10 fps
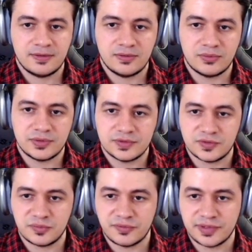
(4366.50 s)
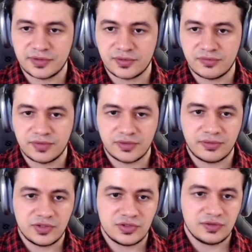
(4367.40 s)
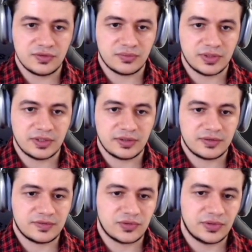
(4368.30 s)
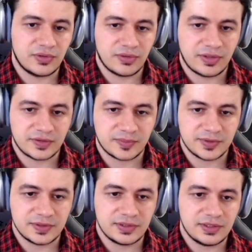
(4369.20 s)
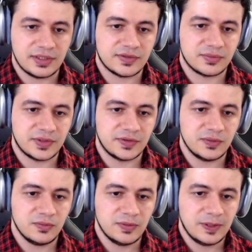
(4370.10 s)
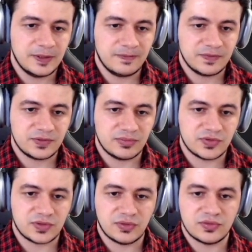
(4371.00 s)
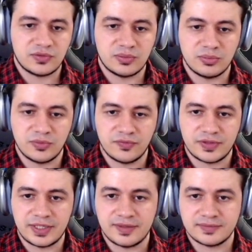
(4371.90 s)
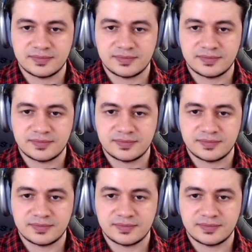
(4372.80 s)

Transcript: Where's the Swift lint configuration? Do we turn it on explicitly? Yes, we do. So I'm just going to remove that.